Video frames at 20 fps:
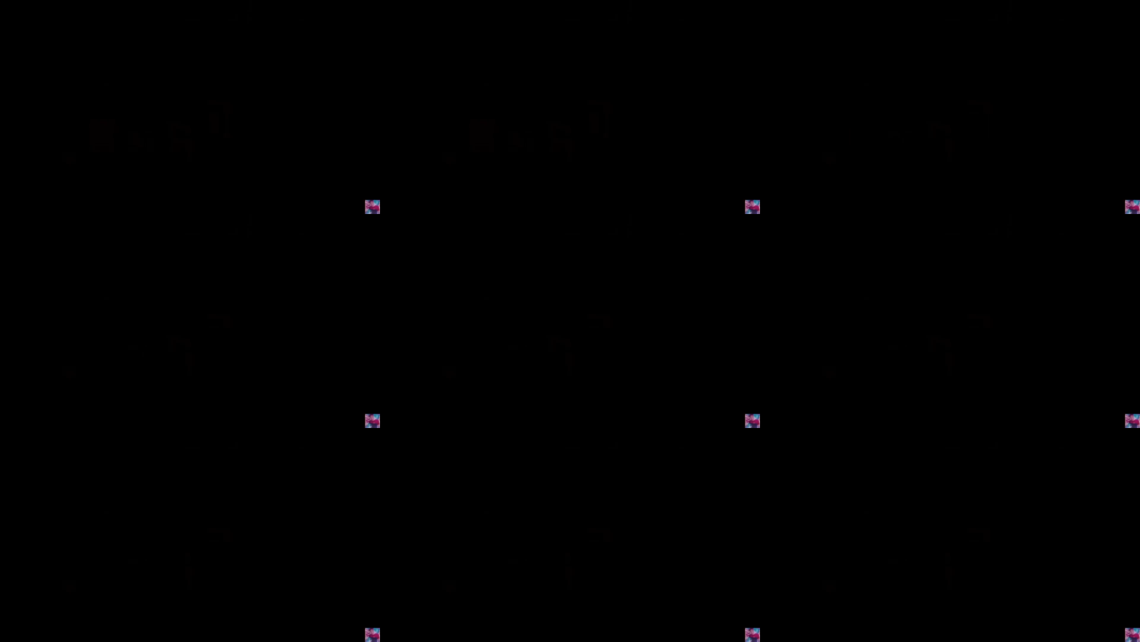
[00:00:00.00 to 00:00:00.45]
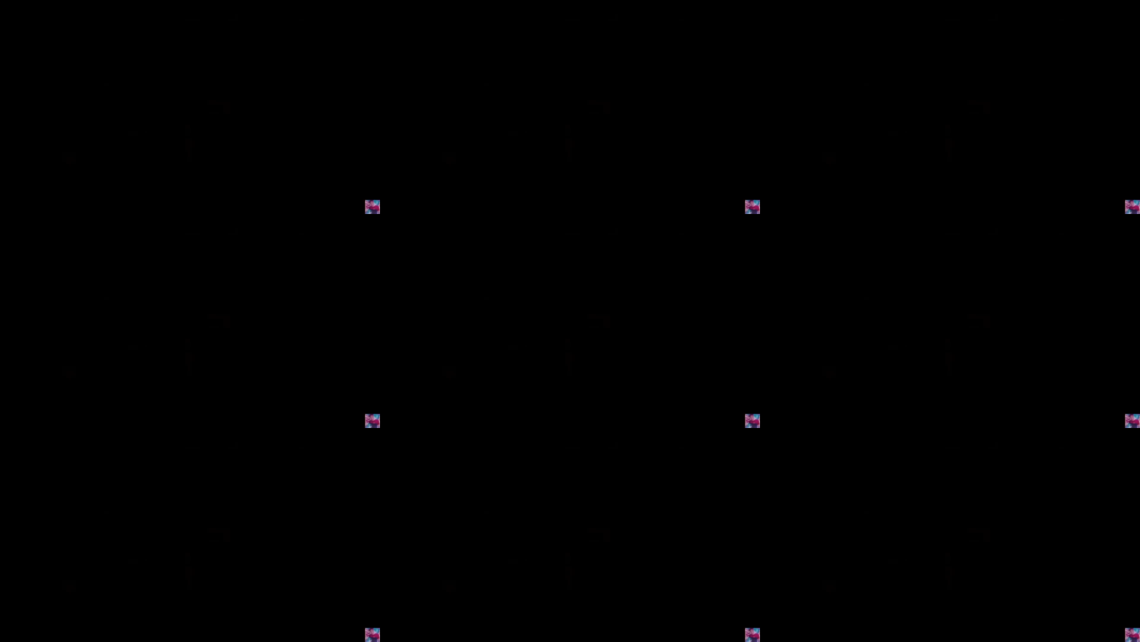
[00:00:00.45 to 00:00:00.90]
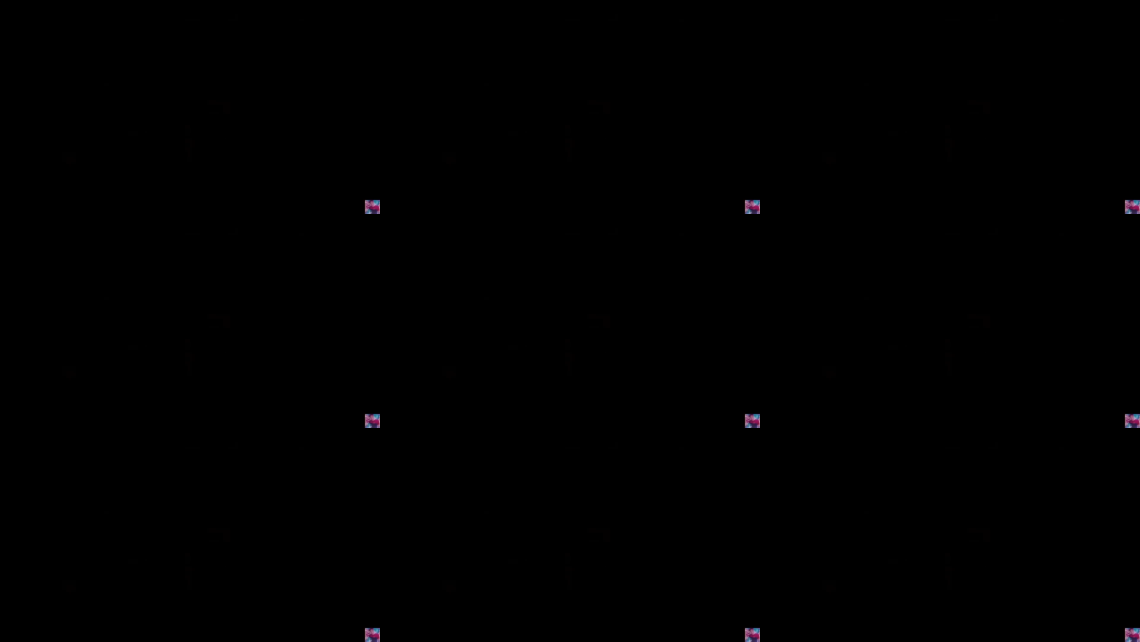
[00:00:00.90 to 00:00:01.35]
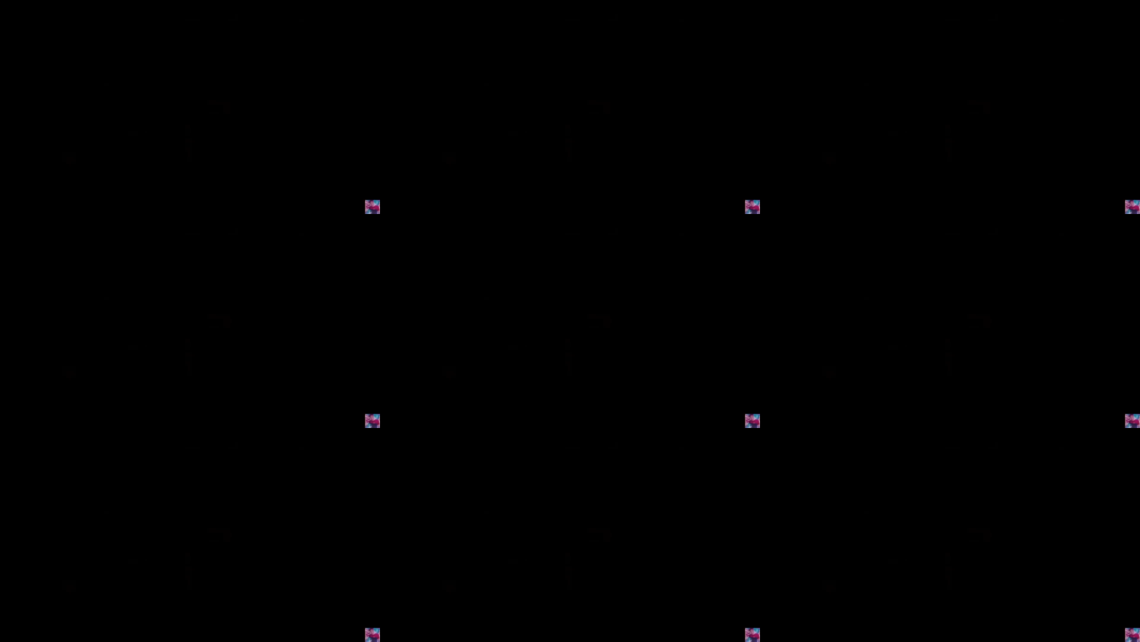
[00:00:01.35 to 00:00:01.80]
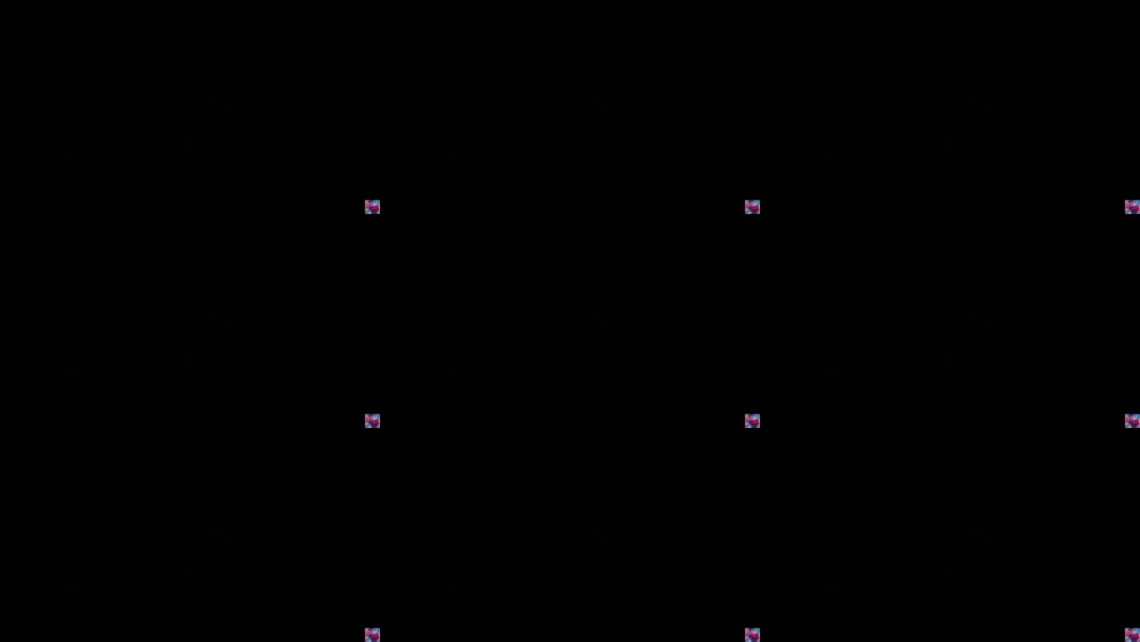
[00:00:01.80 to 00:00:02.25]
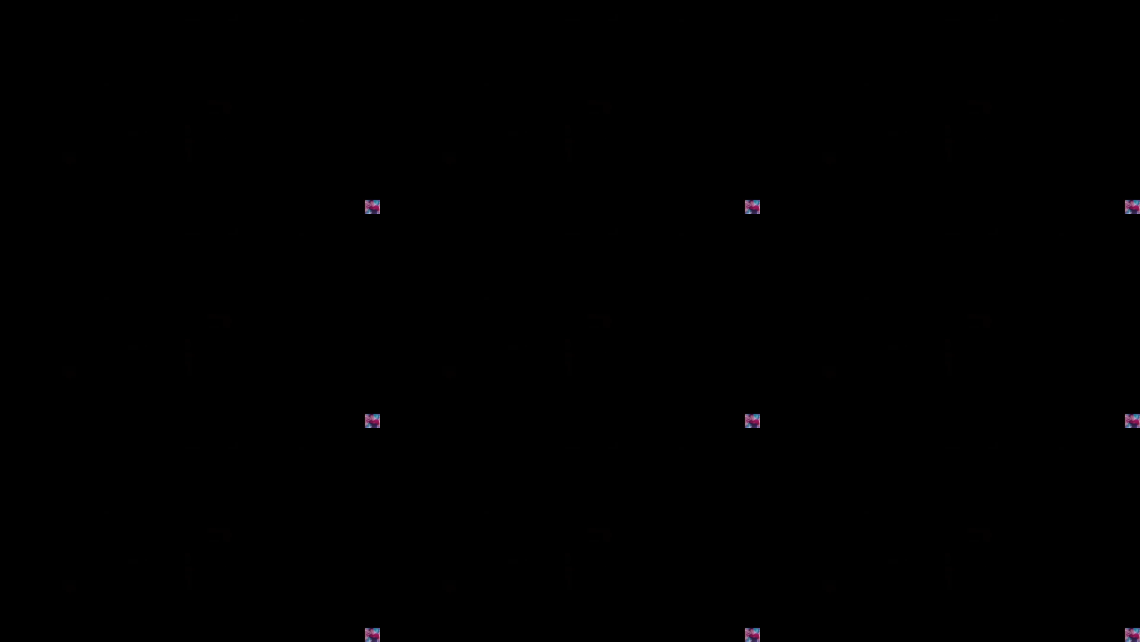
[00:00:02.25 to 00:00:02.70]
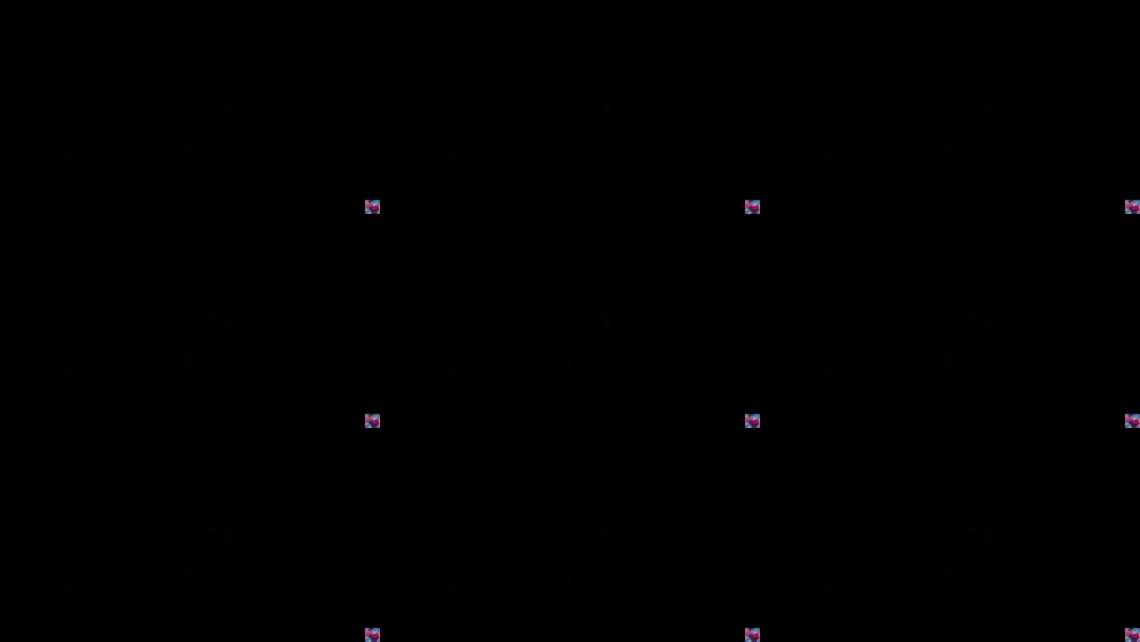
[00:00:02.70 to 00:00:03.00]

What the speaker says: Nobody's mouth can be seen.